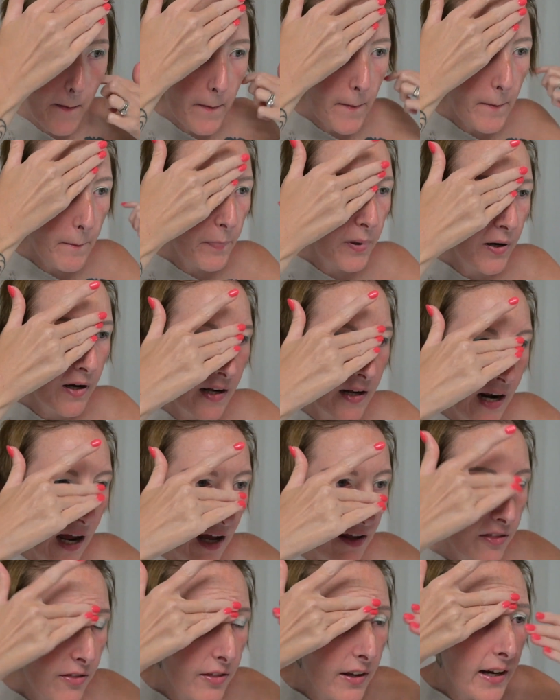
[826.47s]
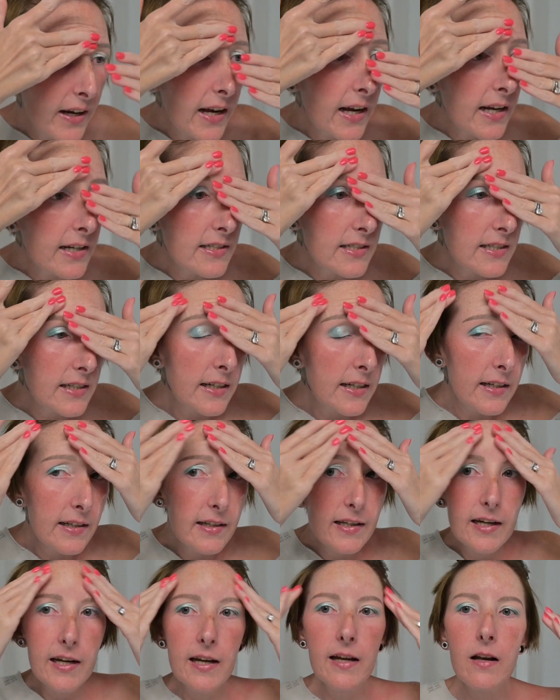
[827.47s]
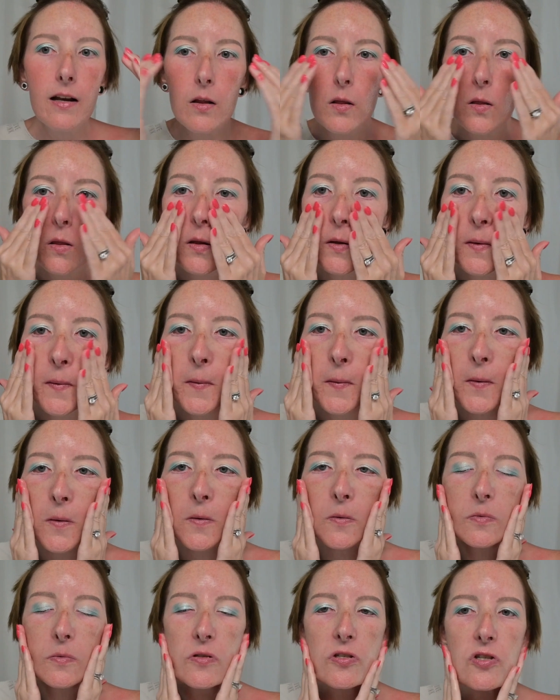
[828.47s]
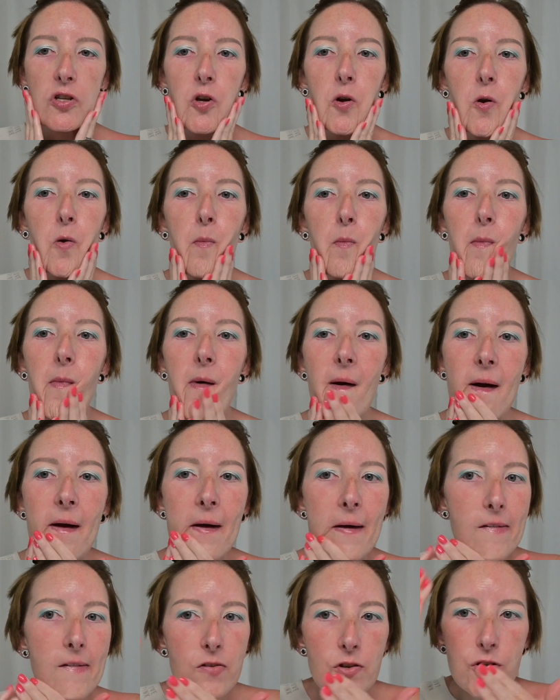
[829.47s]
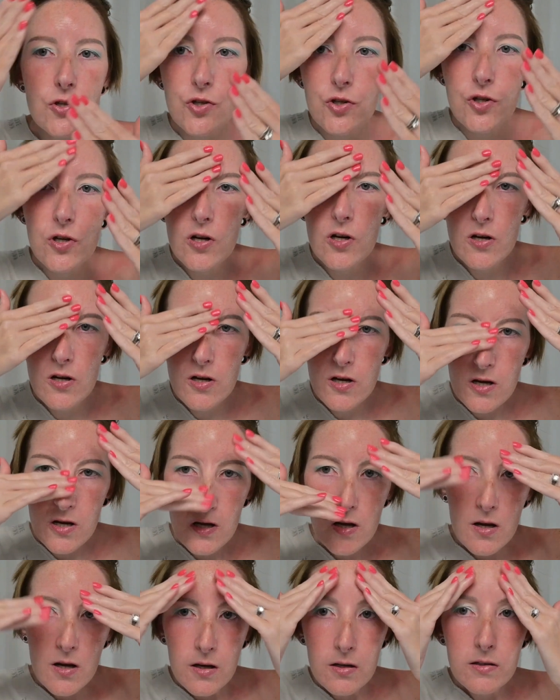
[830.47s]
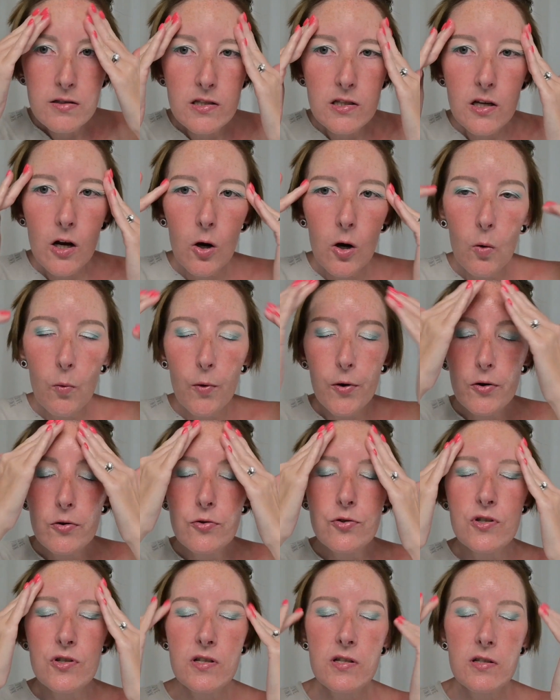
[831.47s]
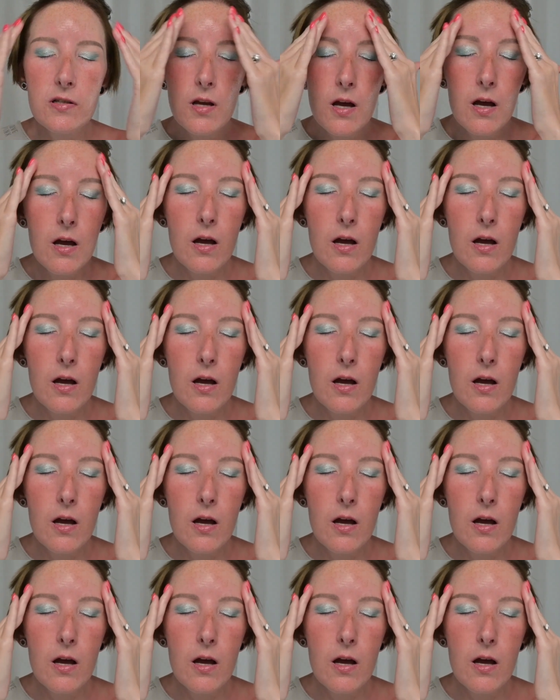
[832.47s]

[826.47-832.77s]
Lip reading: But I think I did get a little too much. So we're just...